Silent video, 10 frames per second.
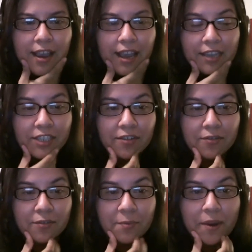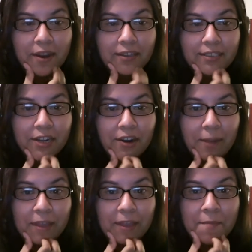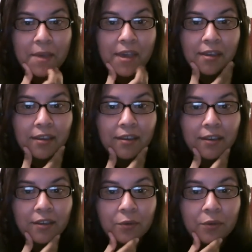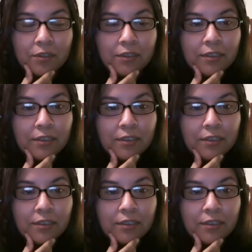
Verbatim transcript: actually I don't remember how to say her name, like Meh Yewll,